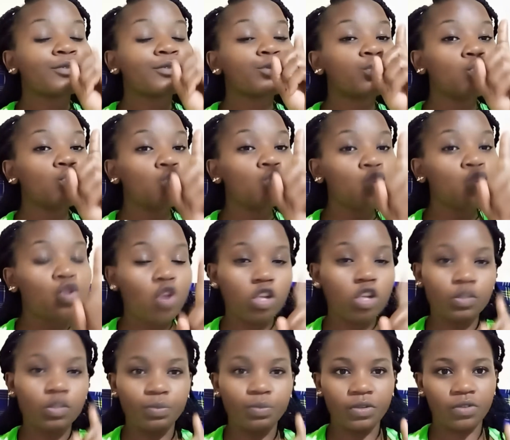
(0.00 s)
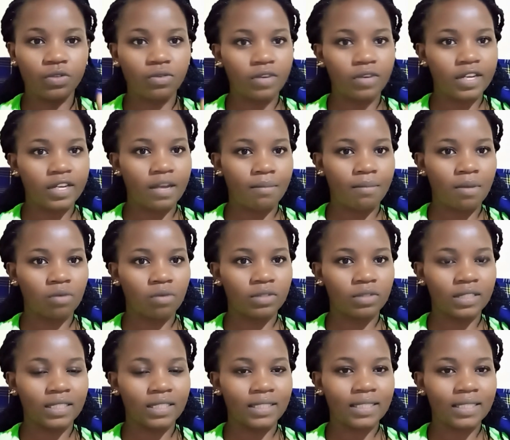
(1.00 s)
do not be sorry about
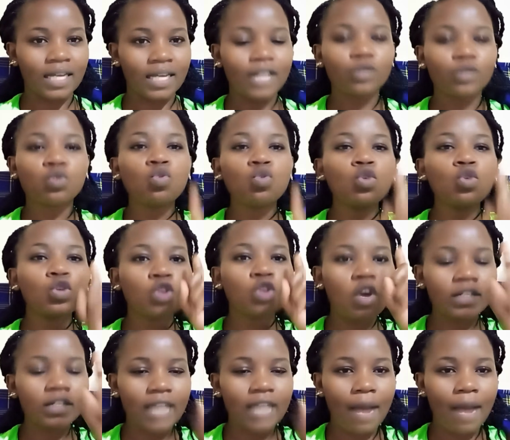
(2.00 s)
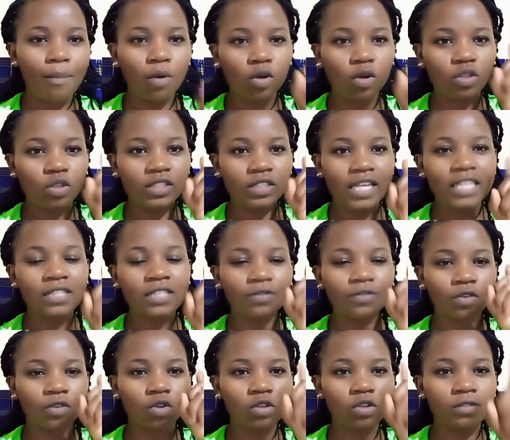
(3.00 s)
it do not apologize
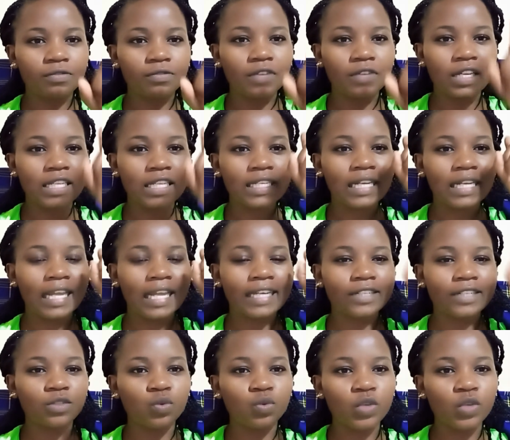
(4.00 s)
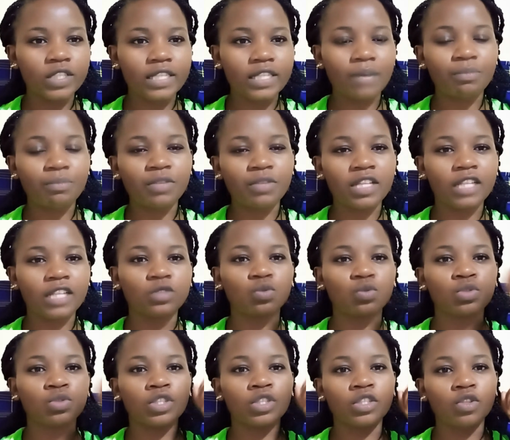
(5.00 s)
for not feeling like doing something that
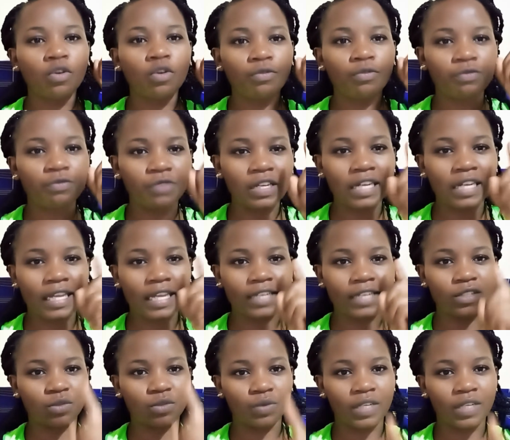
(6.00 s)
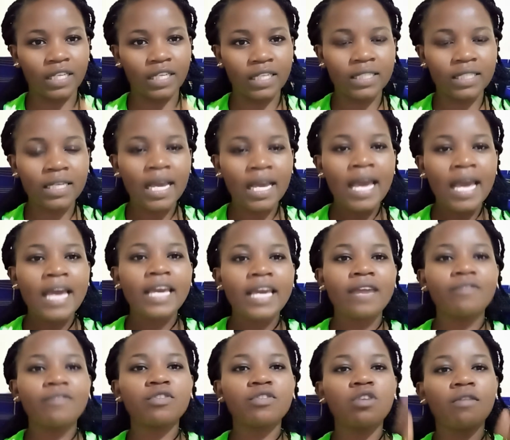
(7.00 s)
you did not feel like doing it
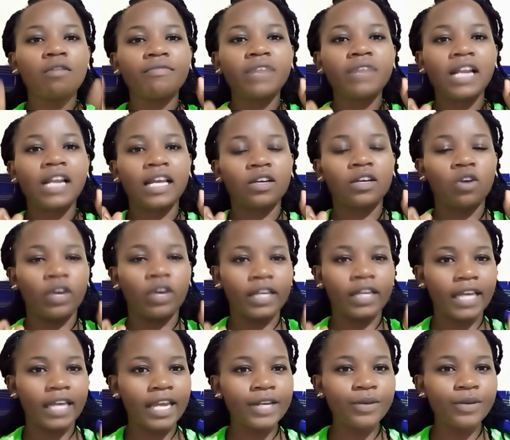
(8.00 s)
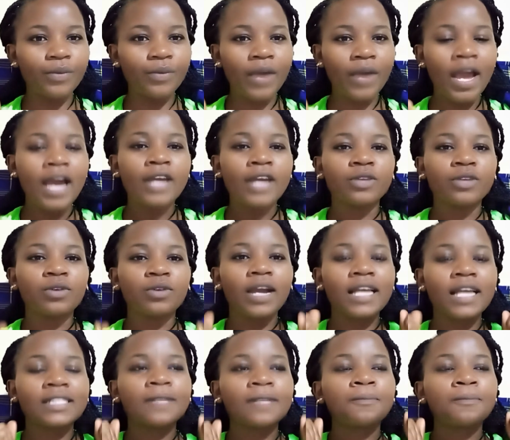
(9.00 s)
if you don't feel like going anywhere you
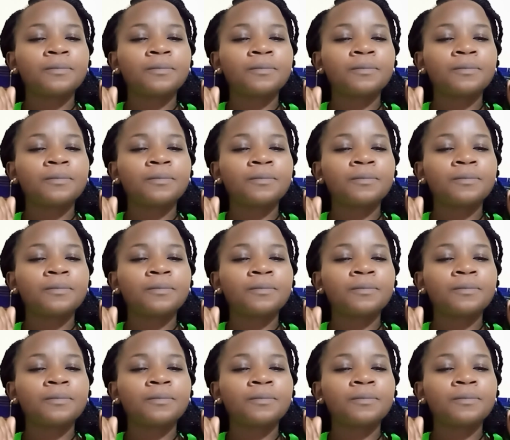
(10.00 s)
guys